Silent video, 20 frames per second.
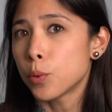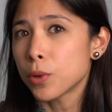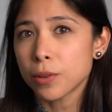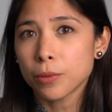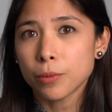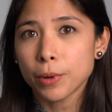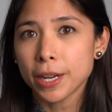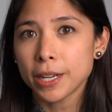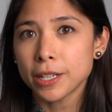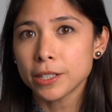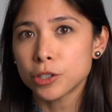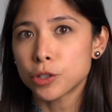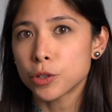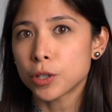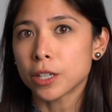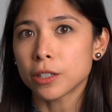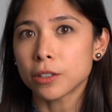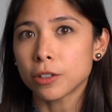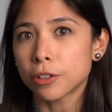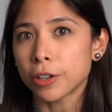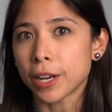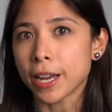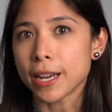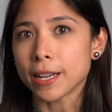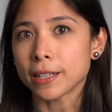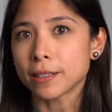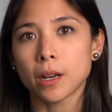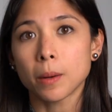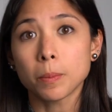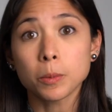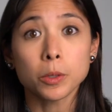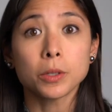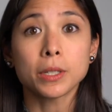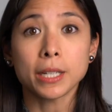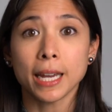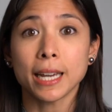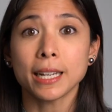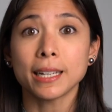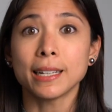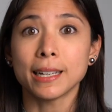With arrays, you can create up to
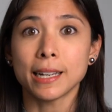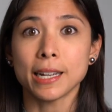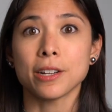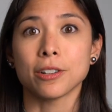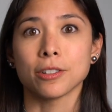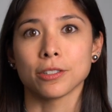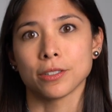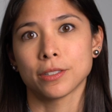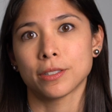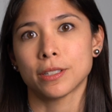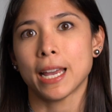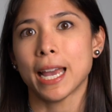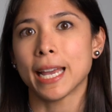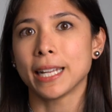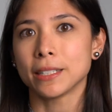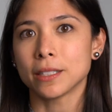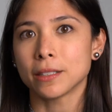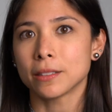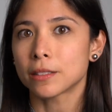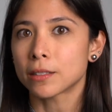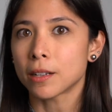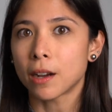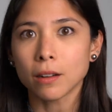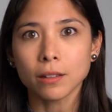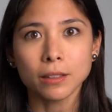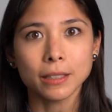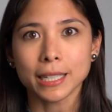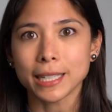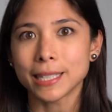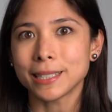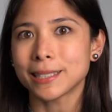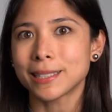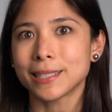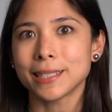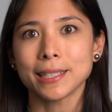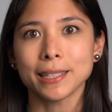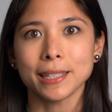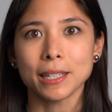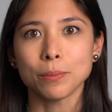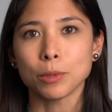10 layers and toggle
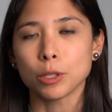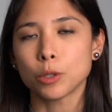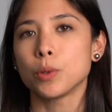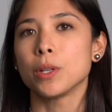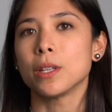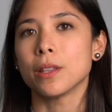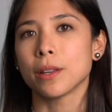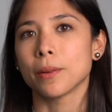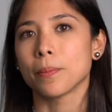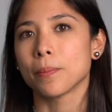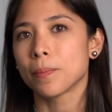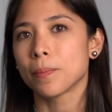instantly between them.